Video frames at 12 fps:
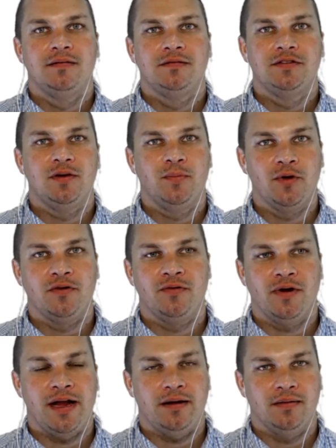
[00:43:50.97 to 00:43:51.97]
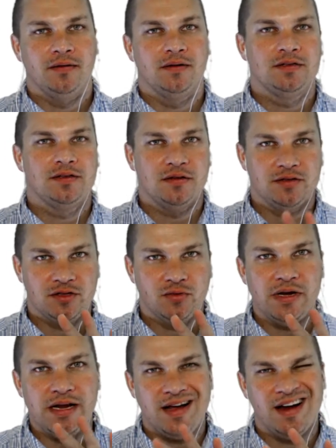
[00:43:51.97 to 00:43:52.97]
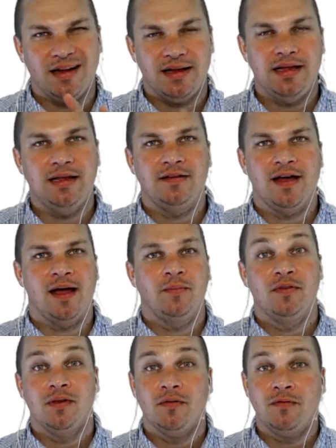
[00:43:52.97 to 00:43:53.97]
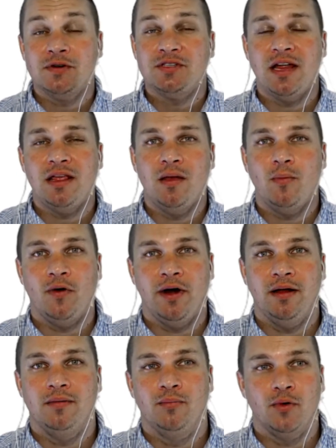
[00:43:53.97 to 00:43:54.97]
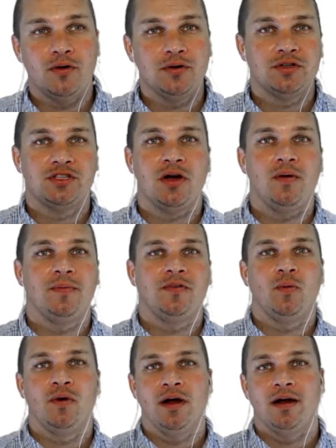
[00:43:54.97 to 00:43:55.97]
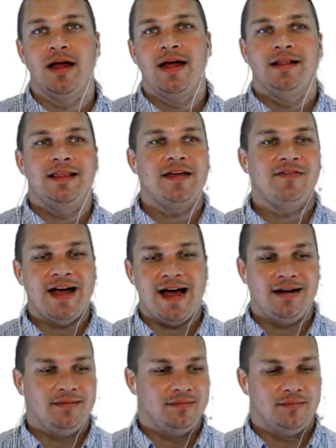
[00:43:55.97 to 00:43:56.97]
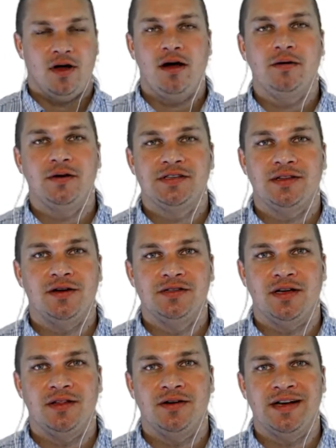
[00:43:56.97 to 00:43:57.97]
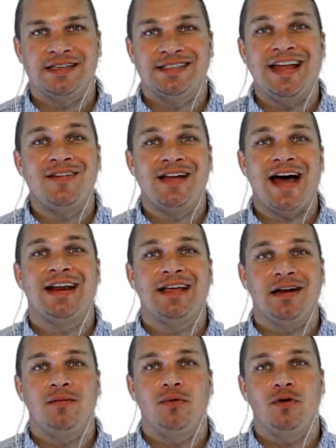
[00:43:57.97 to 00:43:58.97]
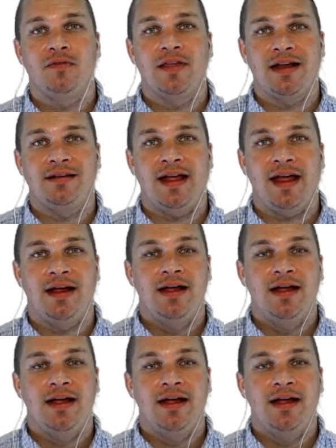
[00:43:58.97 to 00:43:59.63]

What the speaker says: to book freight. There's three kind of key times. First thing in the morning. Brokers show up to work. They've got hundreds of loads on their desk. They've got to get them moved that day.